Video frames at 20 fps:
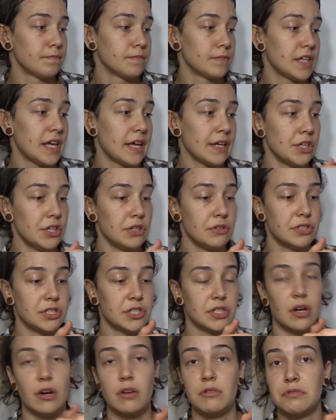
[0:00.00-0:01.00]
get used
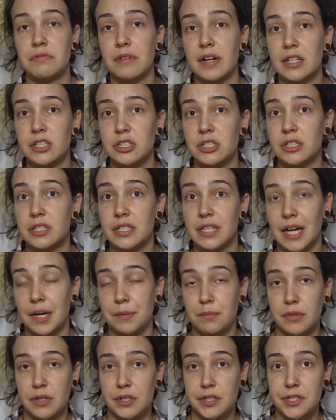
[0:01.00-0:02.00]
to old-fashioned
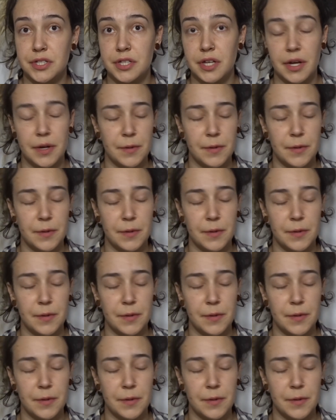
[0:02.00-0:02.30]
cameras,